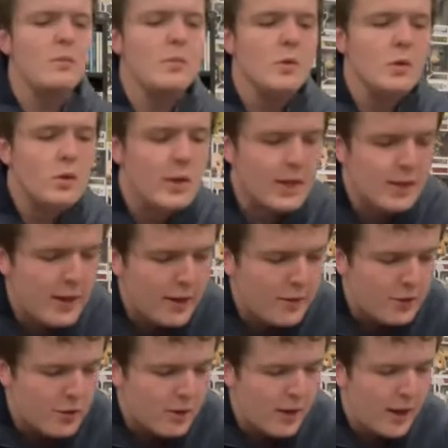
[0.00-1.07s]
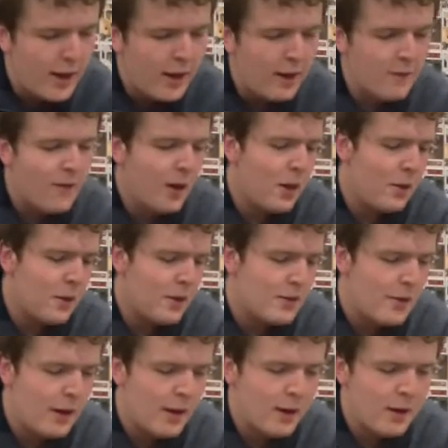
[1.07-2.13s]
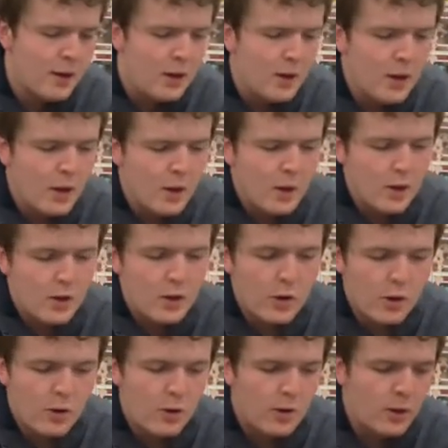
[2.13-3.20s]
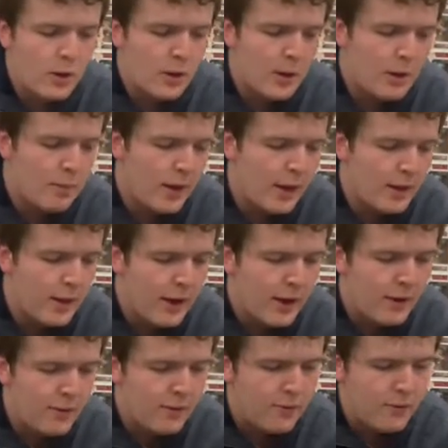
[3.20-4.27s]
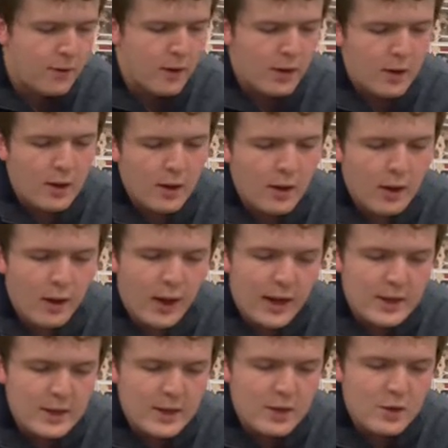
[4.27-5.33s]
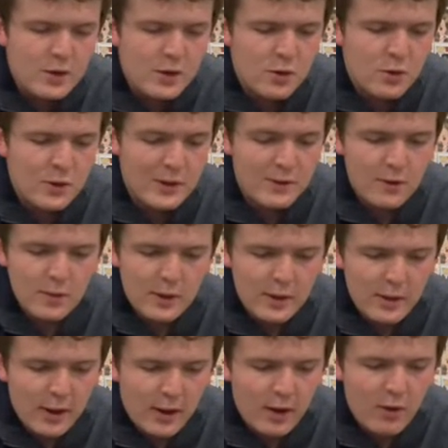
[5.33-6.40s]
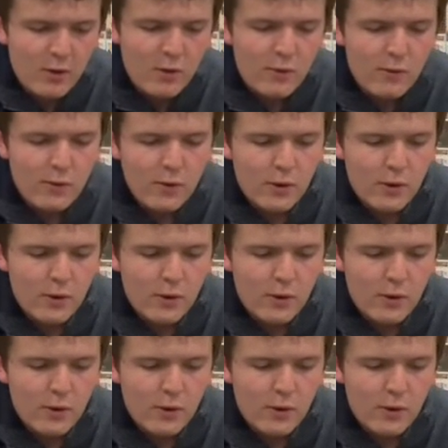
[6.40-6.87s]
you get Yesterday, I'll Follow the Sun, Girl in My Life, I Need You, It's Only Love,